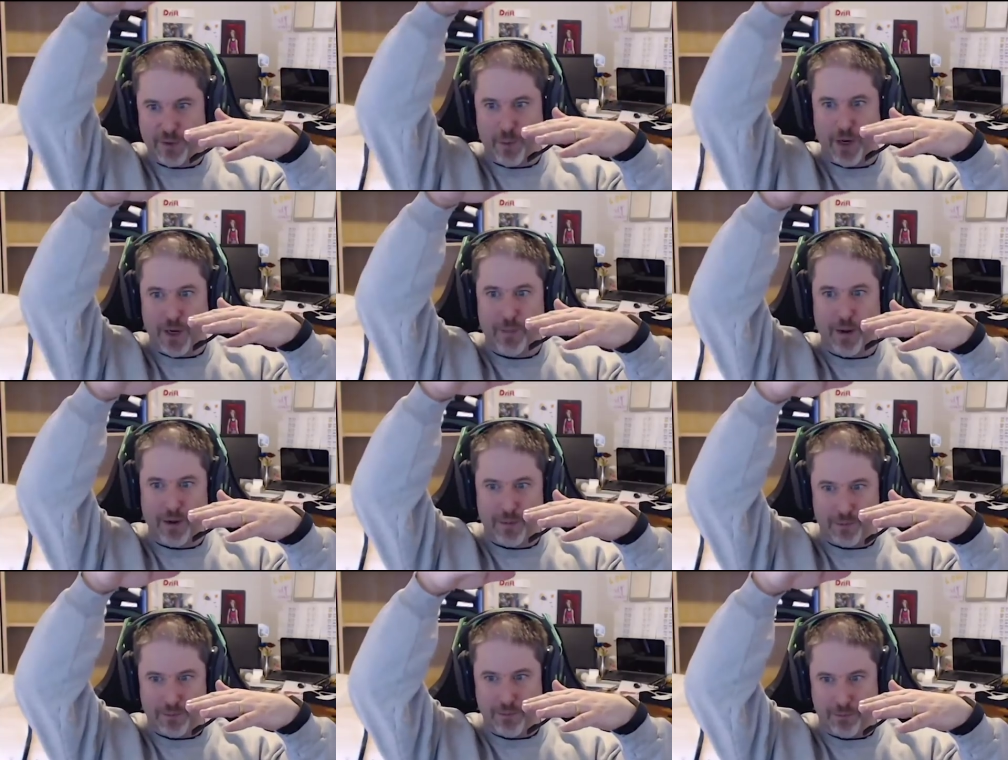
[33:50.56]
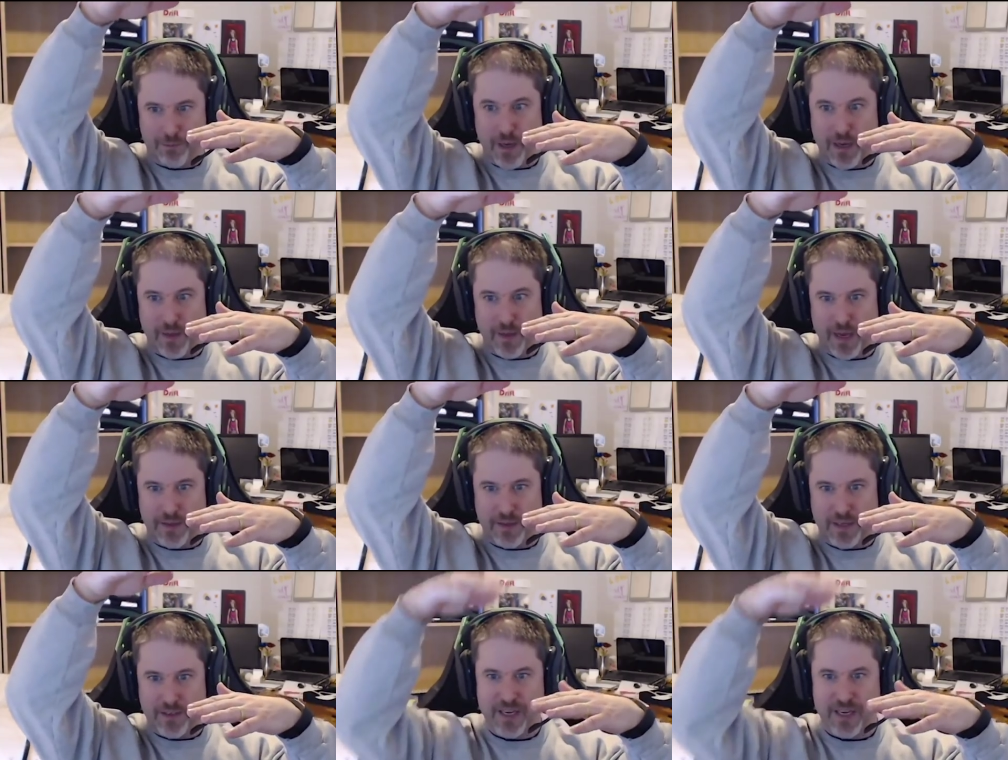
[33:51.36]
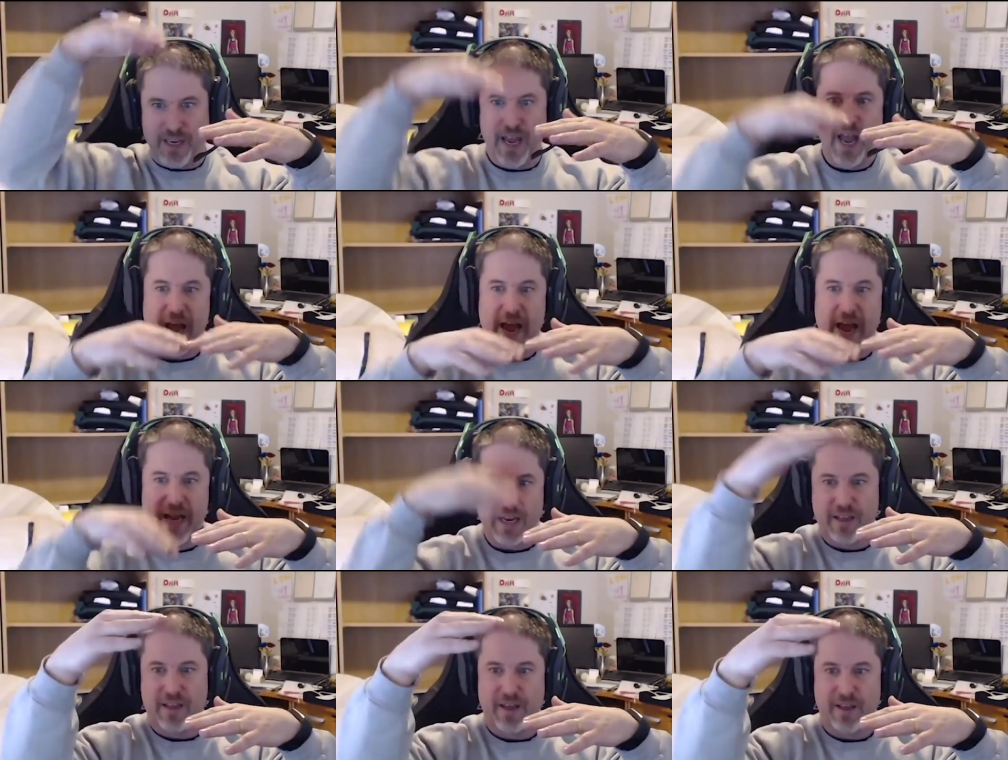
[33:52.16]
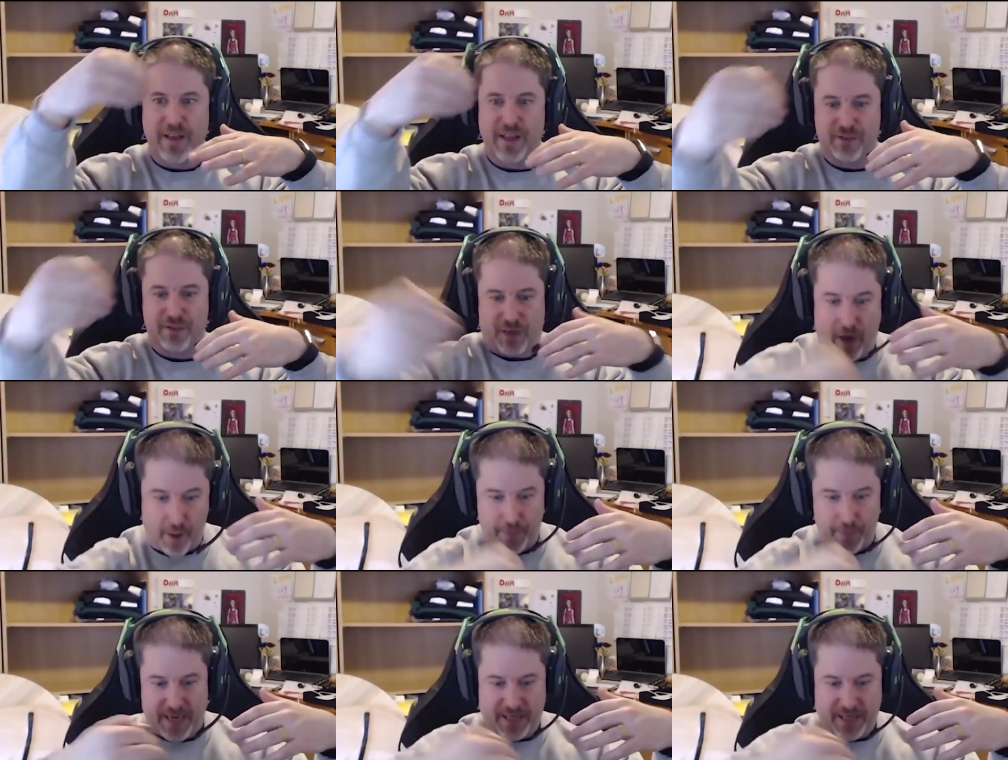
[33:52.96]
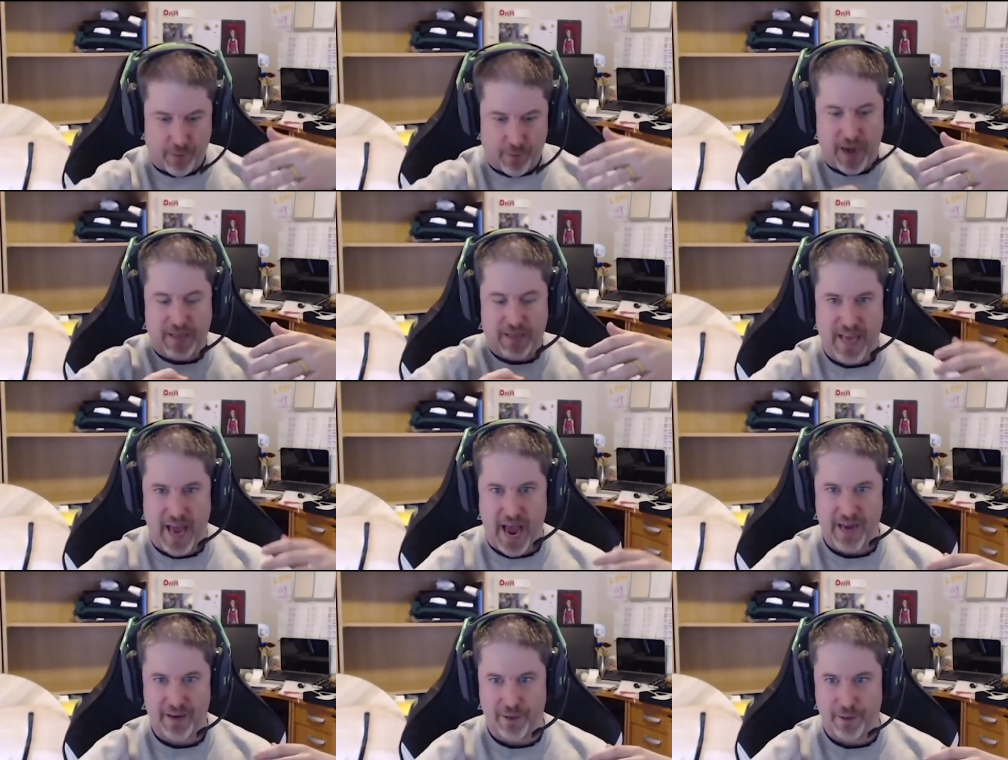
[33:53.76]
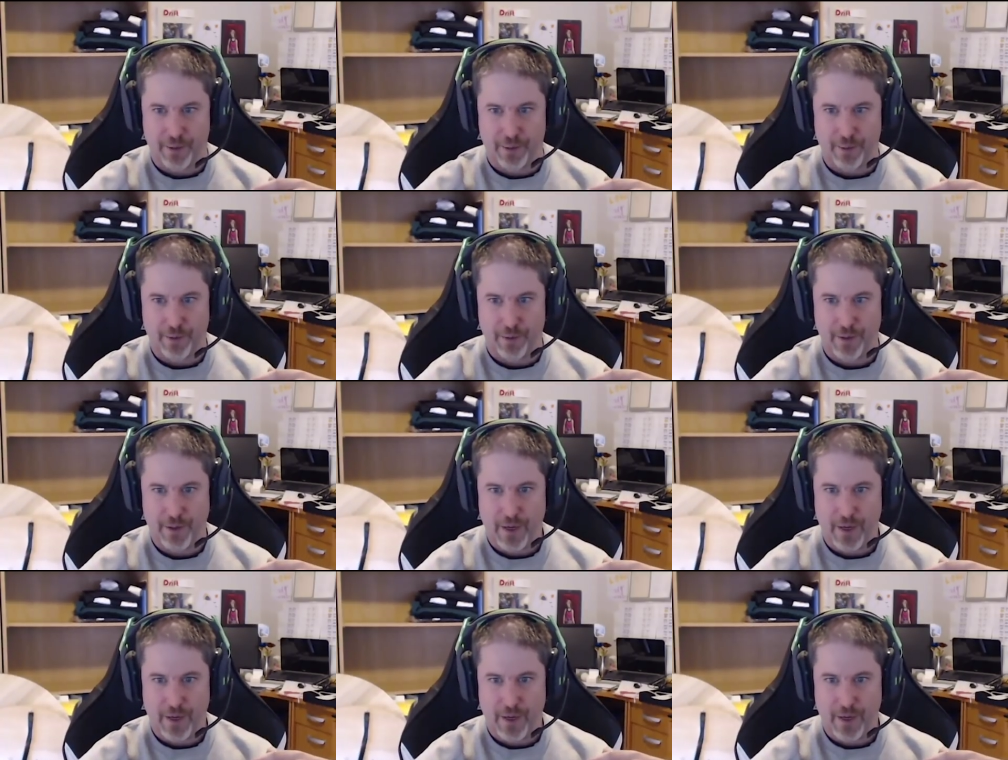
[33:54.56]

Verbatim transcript: to worry about meeting the hit DC. Anything that's coming directly at you